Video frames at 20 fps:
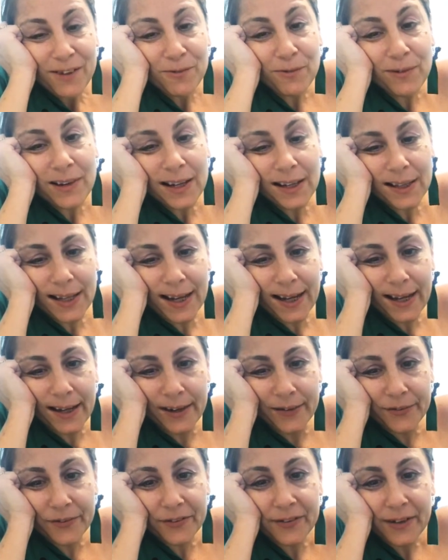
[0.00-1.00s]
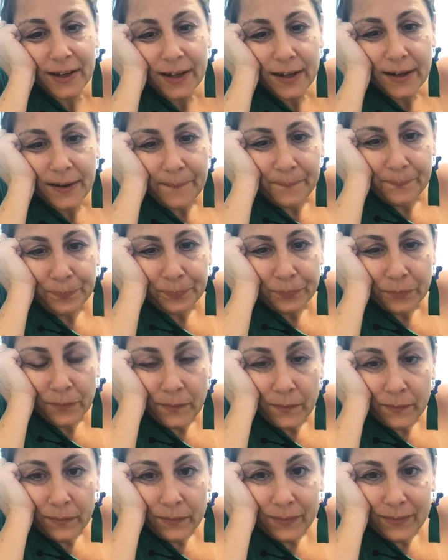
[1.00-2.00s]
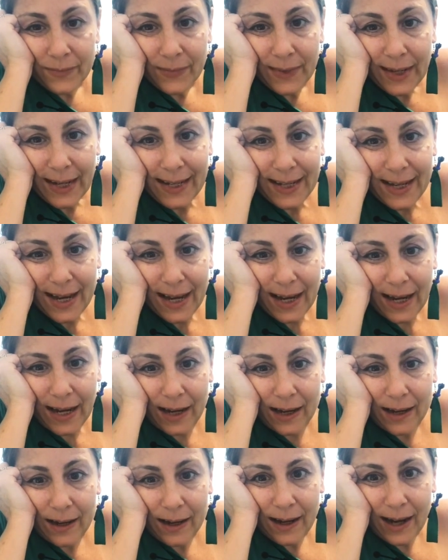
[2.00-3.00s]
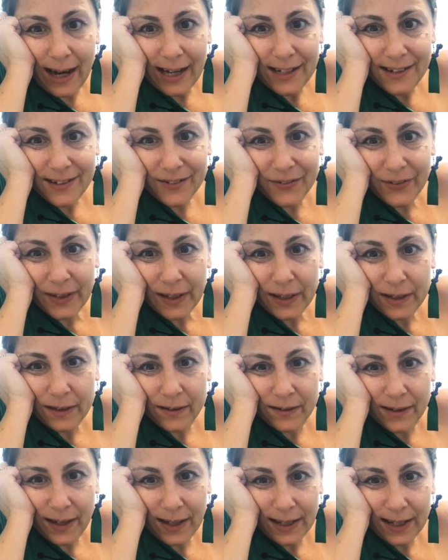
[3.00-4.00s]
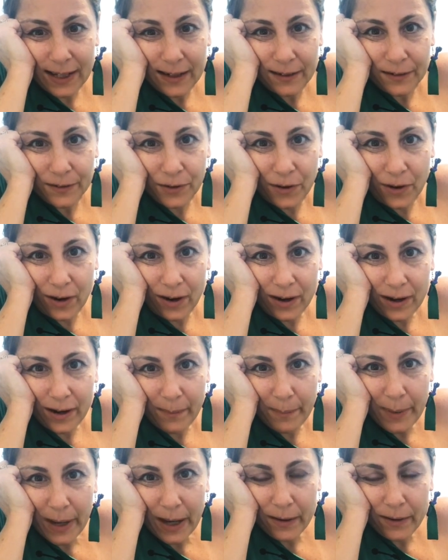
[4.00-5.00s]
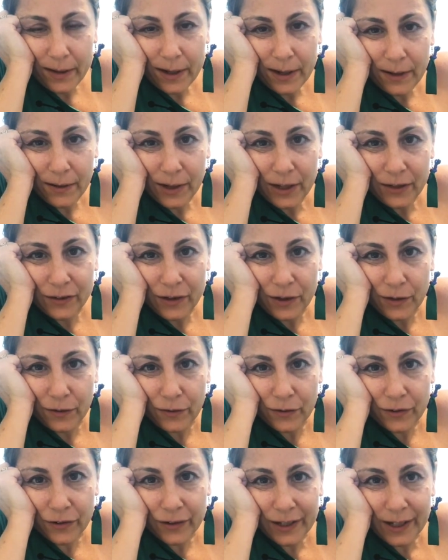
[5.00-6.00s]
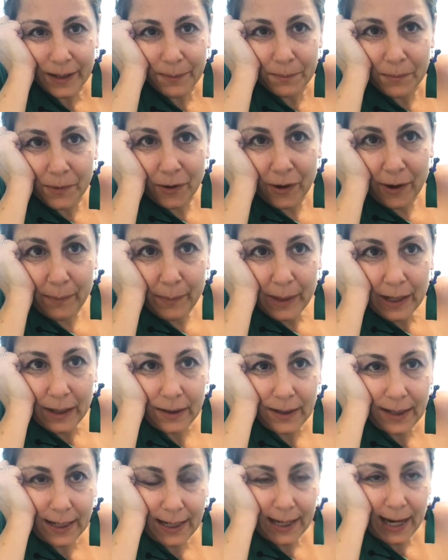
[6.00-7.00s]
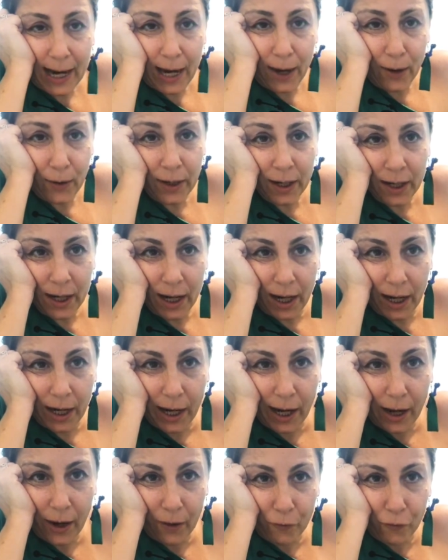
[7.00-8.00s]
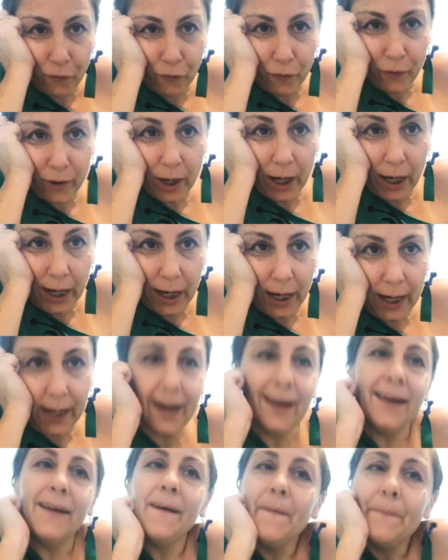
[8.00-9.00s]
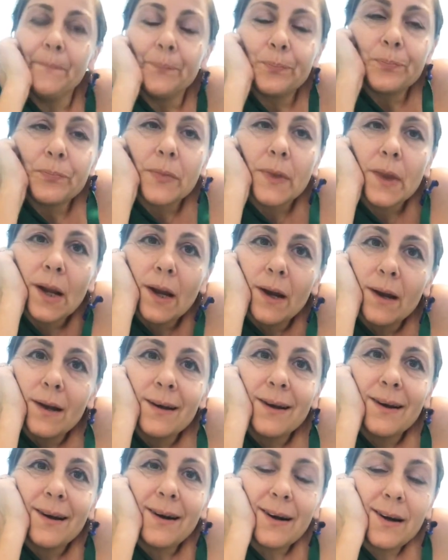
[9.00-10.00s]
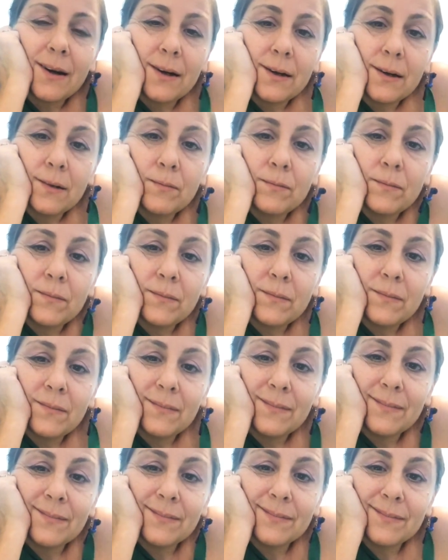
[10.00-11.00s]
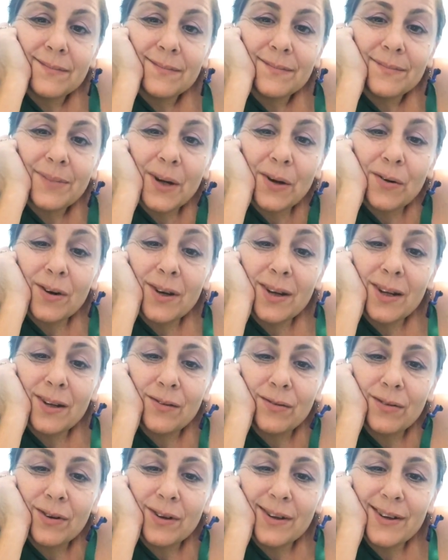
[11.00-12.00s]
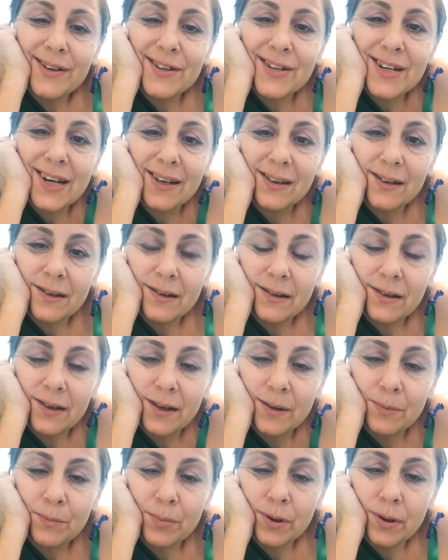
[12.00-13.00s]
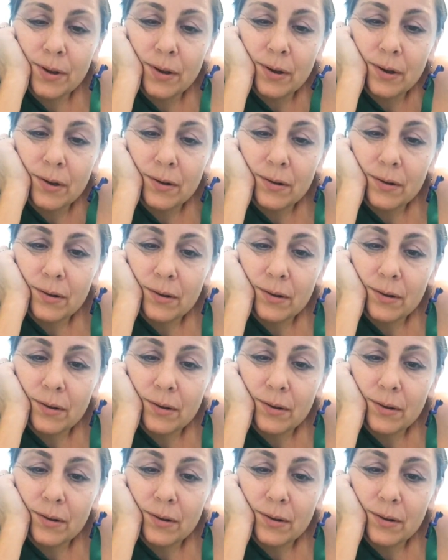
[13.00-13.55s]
Real life. Yeah, I just feel like there's not a lot of talk about it. It's usually more about like, how can I get free? Parenting's really challenging, but